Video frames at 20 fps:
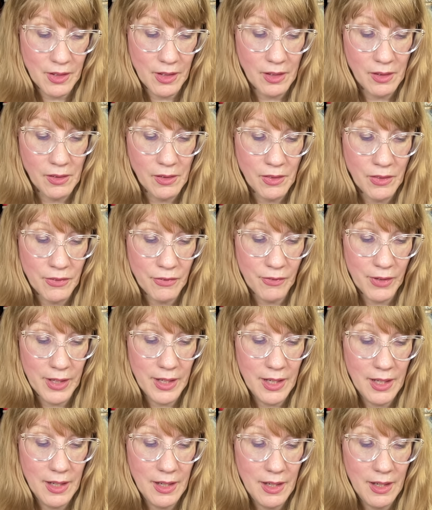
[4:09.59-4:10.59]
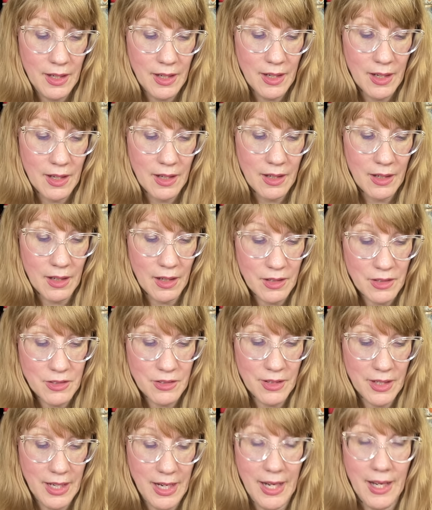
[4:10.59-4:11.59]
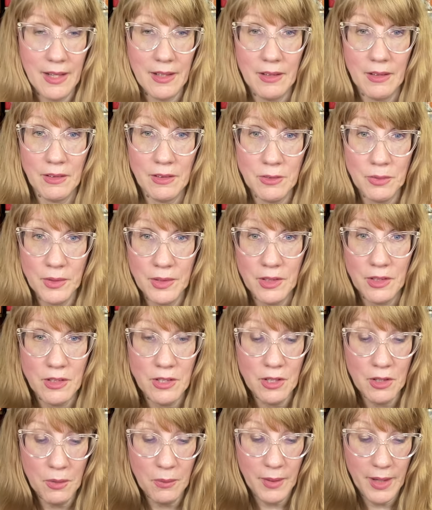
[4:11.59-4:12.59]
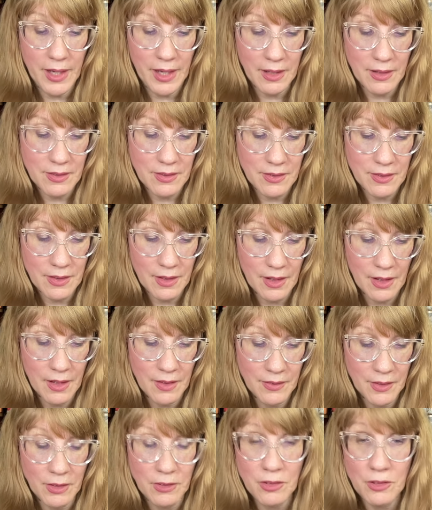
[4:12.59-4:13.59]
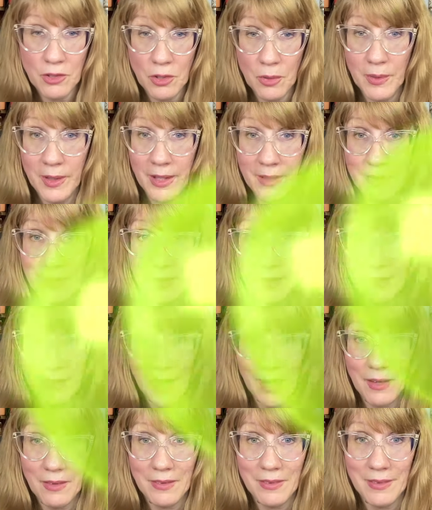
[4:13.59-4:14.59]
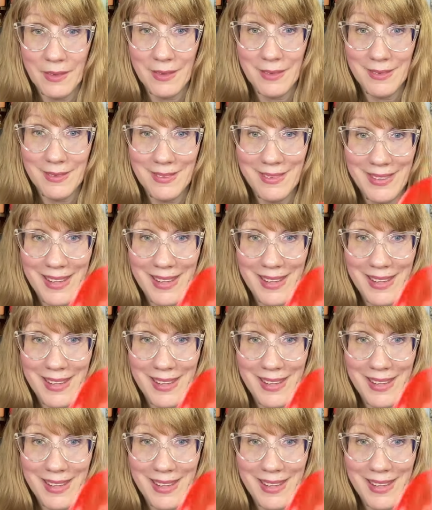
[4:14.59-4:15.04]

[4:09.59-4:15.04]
The 3 country candles with the 2 wicks, those are 26 ounces.